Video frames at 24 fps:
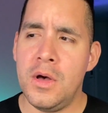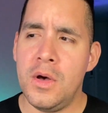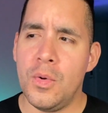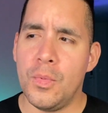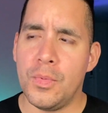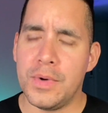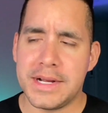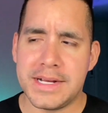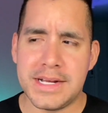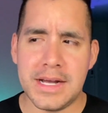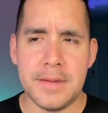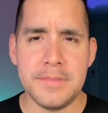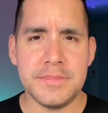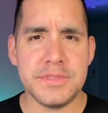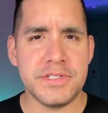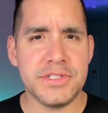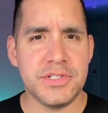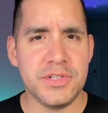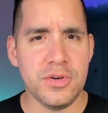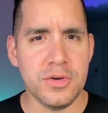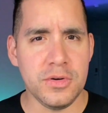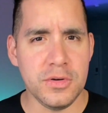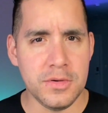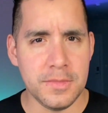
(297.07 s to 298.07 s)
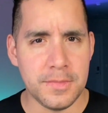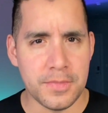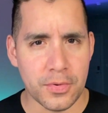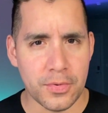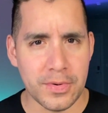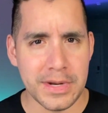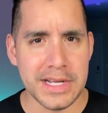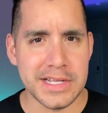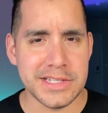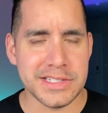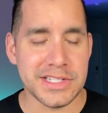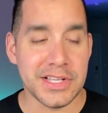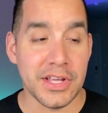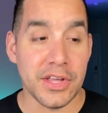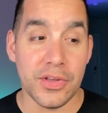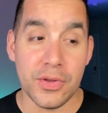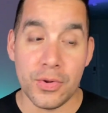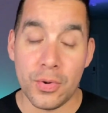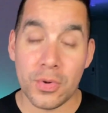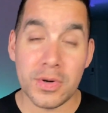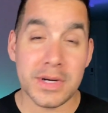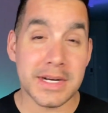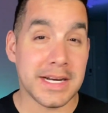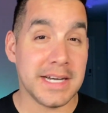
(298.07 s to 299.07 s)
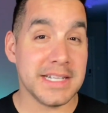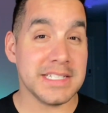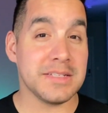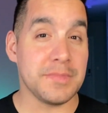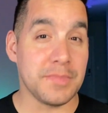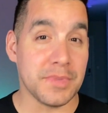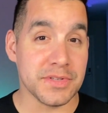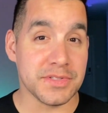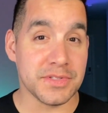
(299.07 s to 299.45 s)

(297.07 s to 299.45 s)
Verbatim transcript: when it comes to Uber Eats, your customer